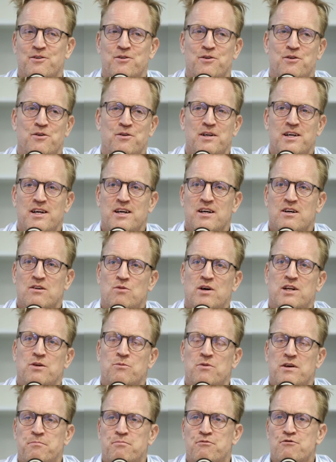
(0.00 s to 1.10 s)
Or why
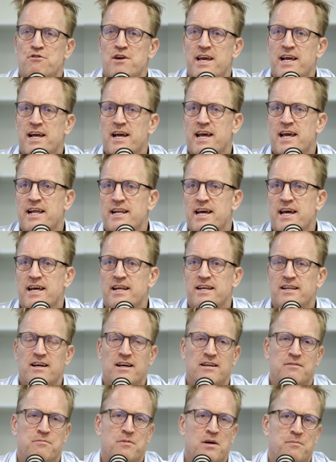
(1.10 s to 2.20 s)
don't we bring in
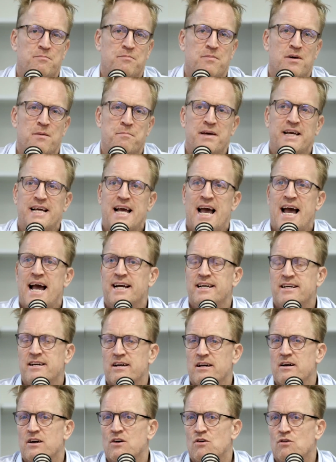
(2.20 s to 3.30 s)
a big
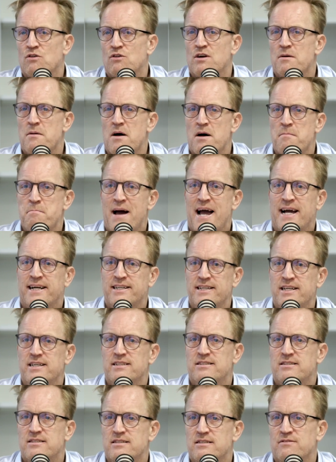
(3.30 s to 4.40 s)
anchor or a
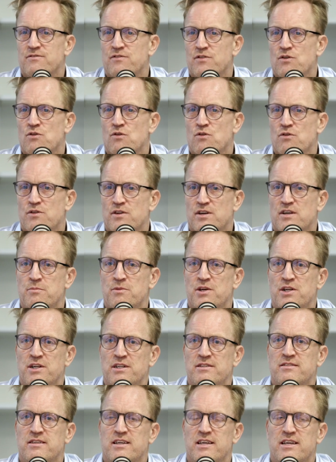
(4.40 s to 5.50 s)
magnet for the
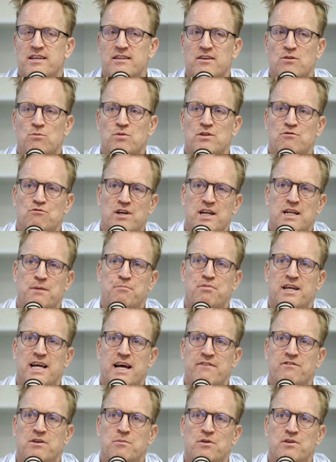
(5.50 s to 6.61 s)
community that would really
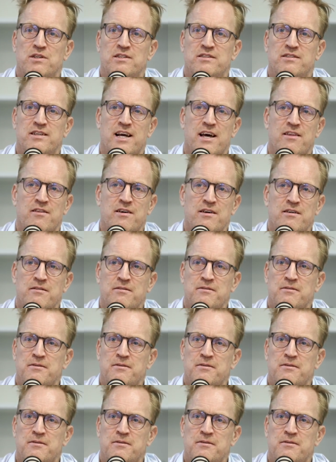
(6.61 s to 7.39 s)
bring everybody together?